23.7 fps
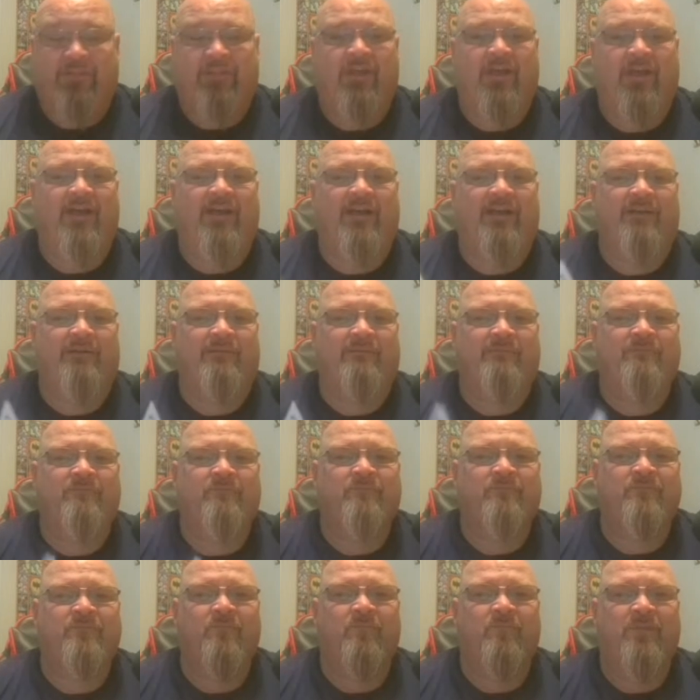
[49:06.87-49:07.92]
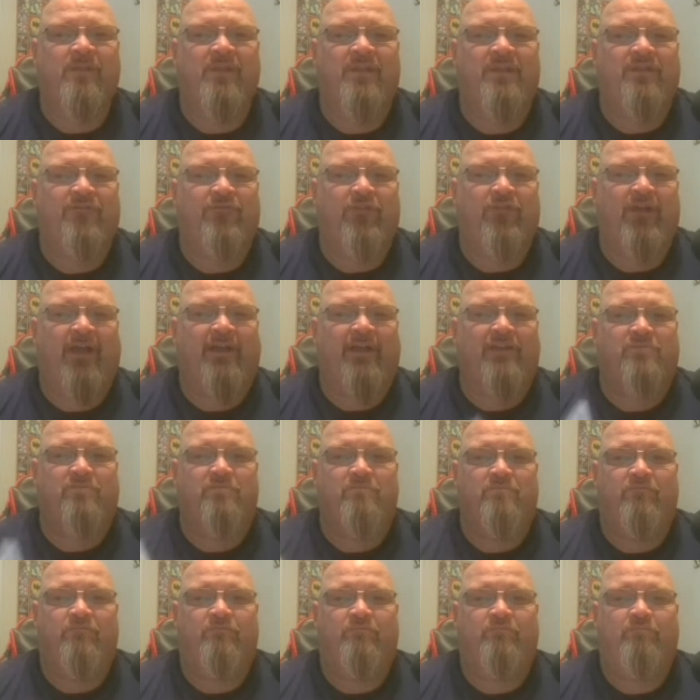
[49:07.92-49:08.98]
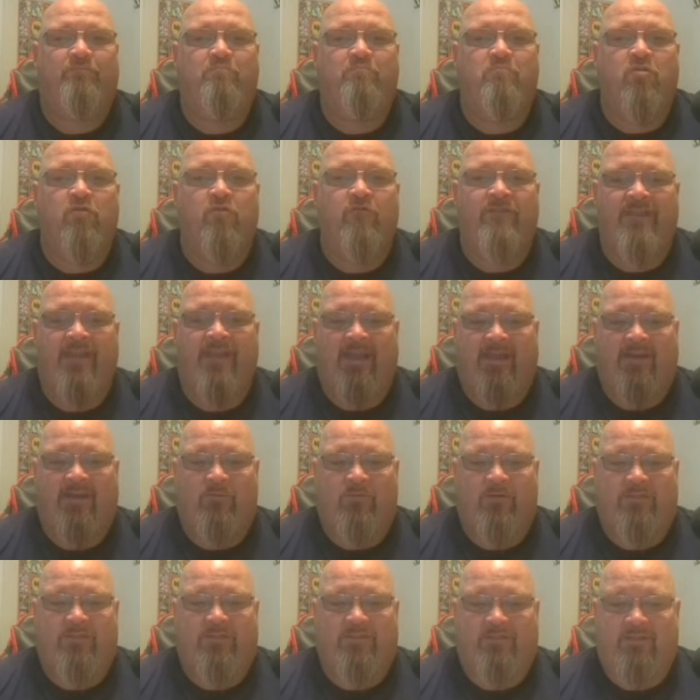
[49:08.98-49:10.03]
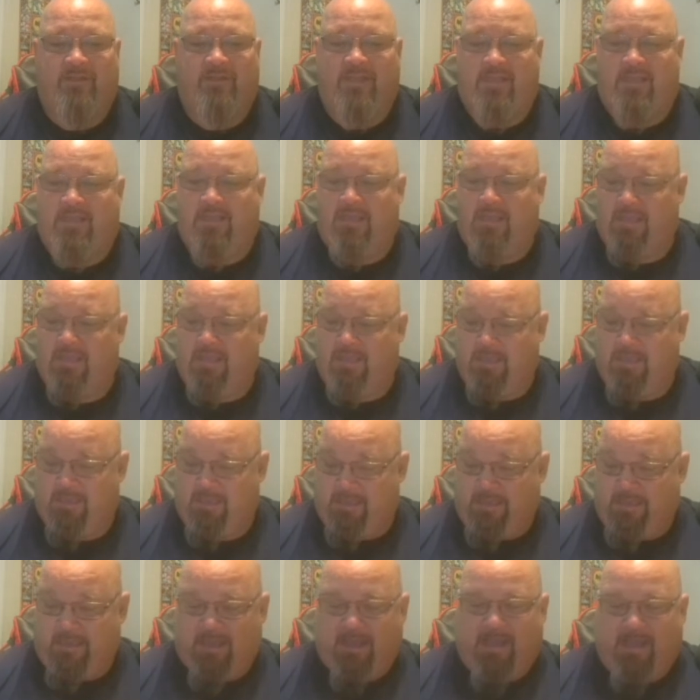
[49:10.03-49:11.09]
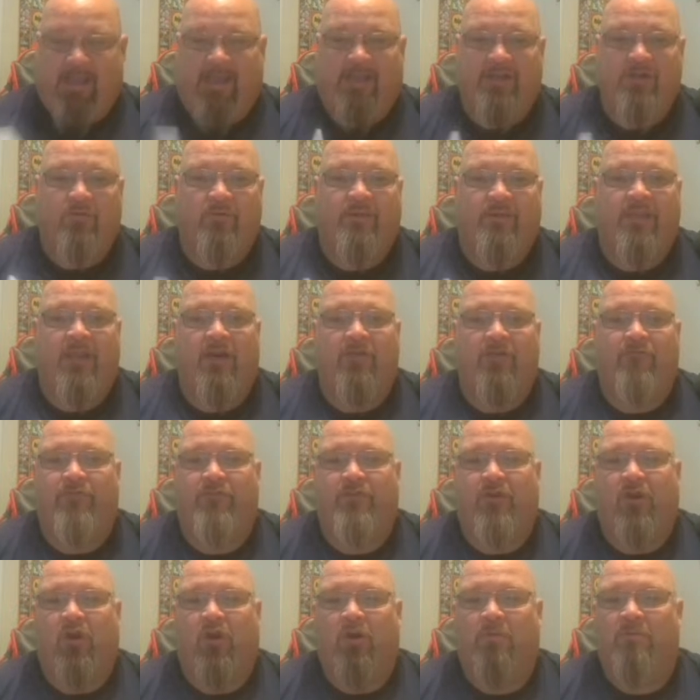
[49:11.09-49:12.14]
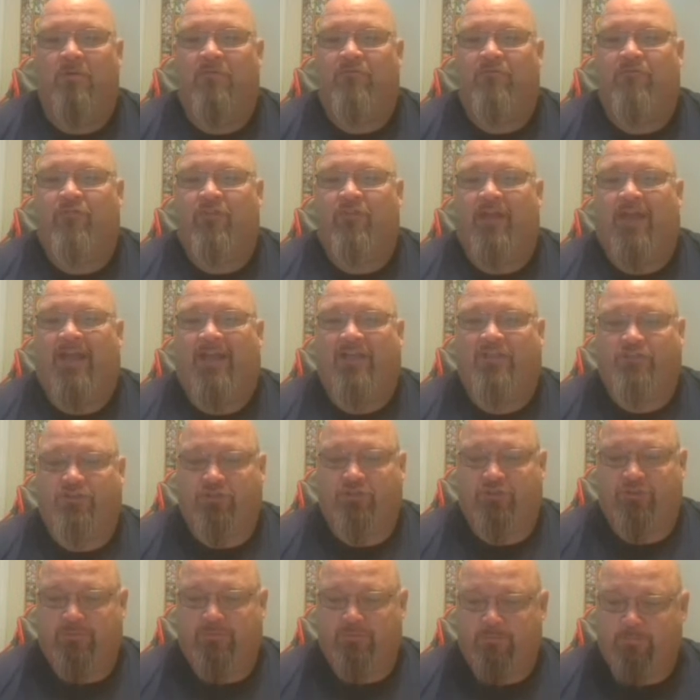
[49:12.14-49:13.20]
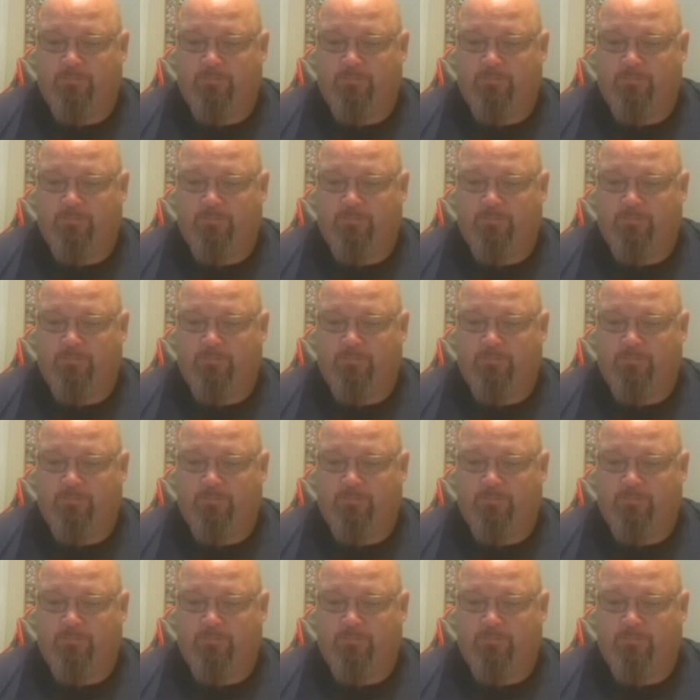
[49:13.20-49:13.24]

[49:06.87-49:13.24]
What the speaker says: in the Flash movie they had recently. I don't care for the armored Flash.